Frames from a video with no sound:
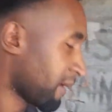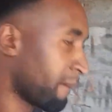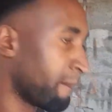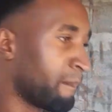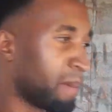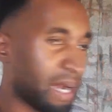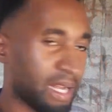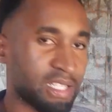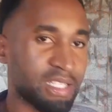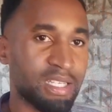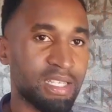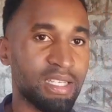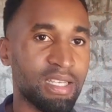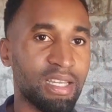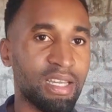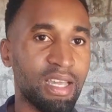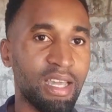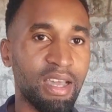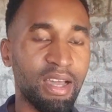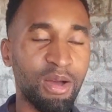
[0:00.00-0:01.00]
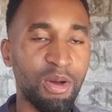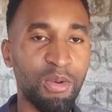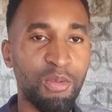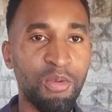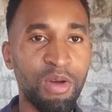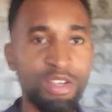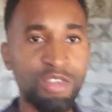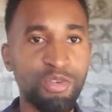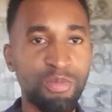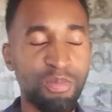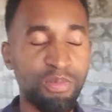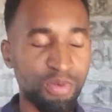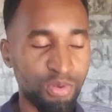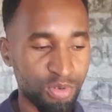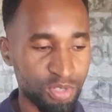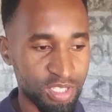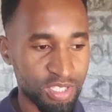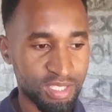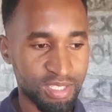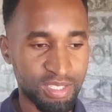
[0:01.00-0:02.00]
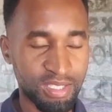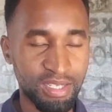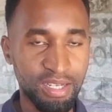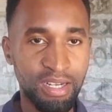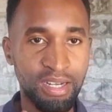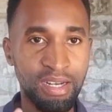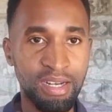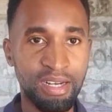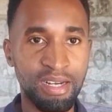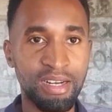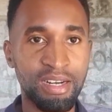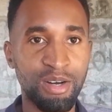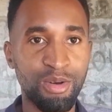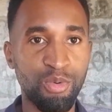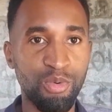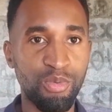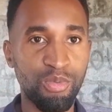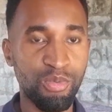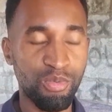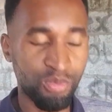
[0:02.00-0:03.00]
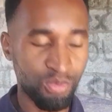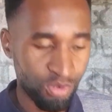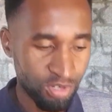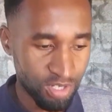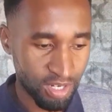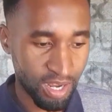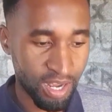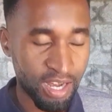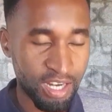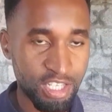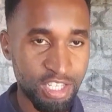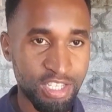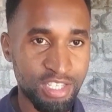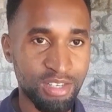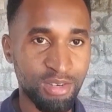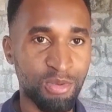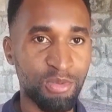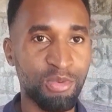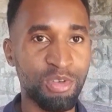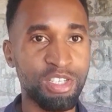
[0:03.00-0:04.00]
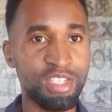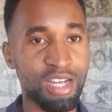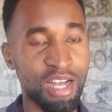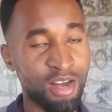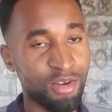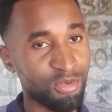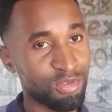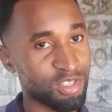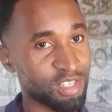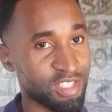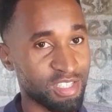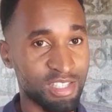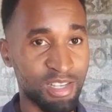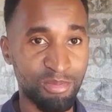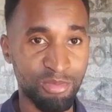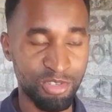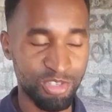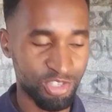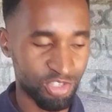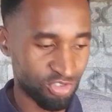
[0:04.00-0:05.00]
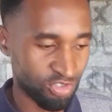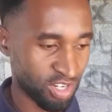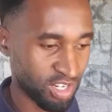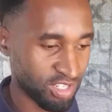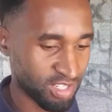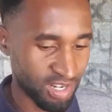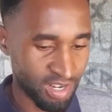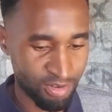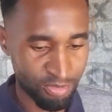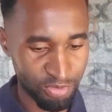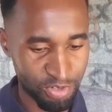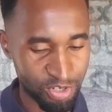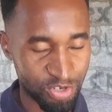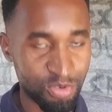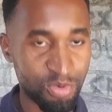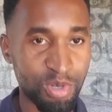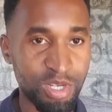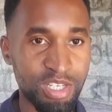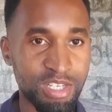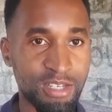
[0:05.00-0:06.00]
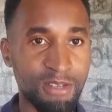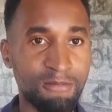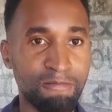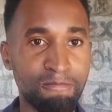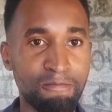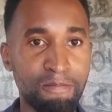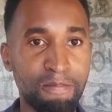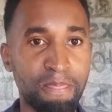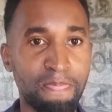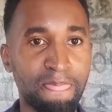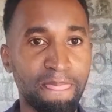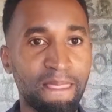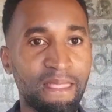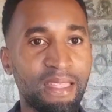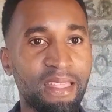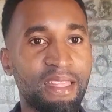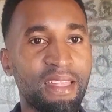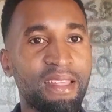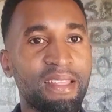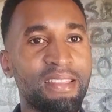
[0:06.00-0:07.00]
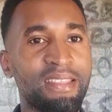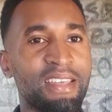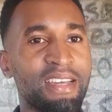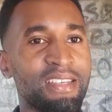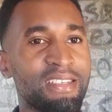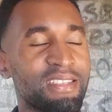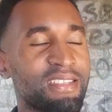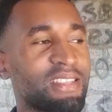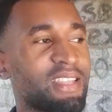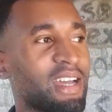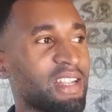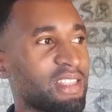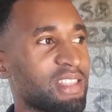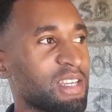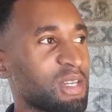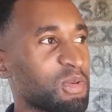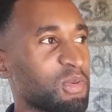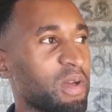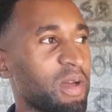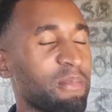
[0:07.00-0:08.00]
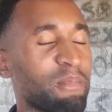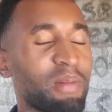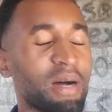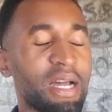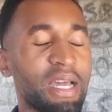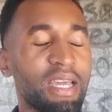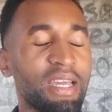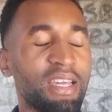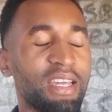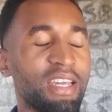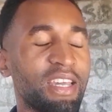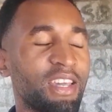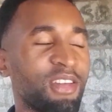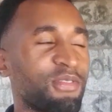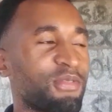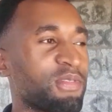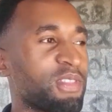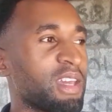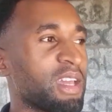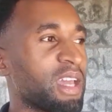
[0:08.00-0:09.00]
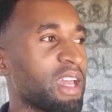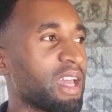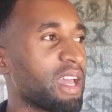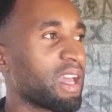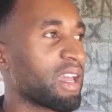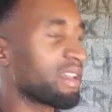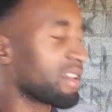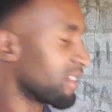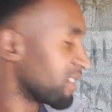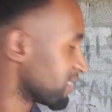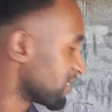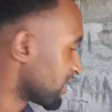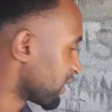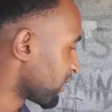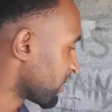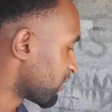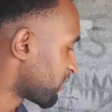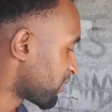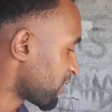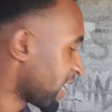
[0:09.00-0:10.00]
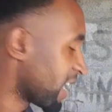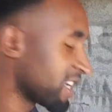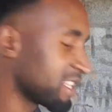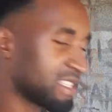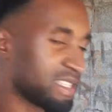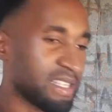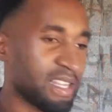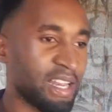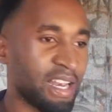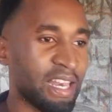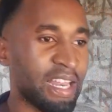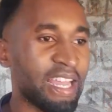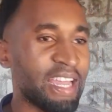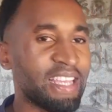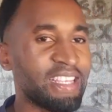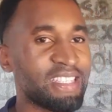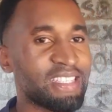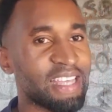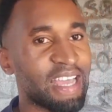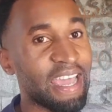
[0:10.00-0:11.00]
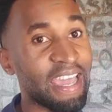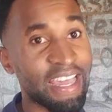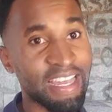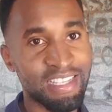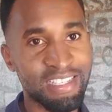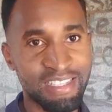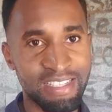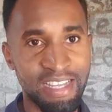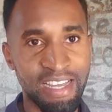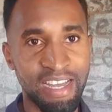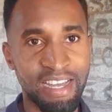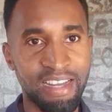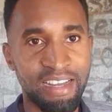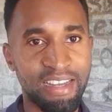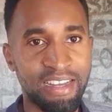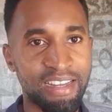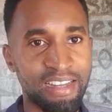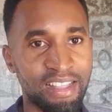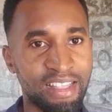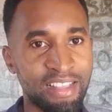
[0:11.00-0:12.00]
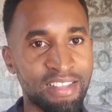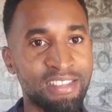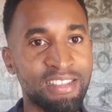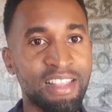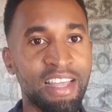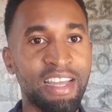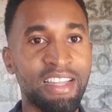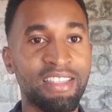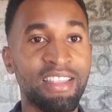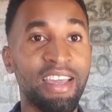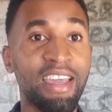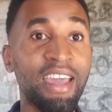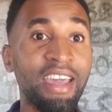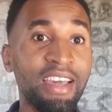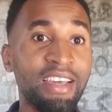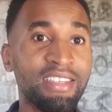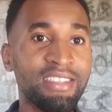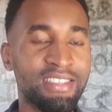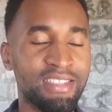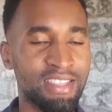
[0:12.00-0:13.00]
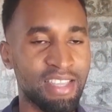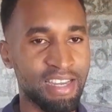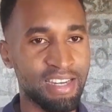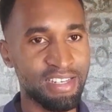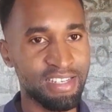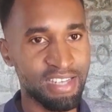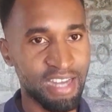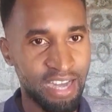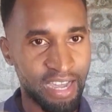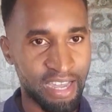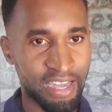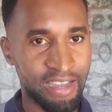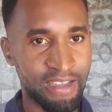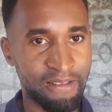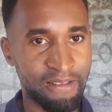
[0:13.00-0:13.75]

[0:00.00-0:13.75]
But when you put wood ash, which I will just demonstrate how we do it, there's that thing whereby if the flies lays eggs there, it's like the eggs, they die.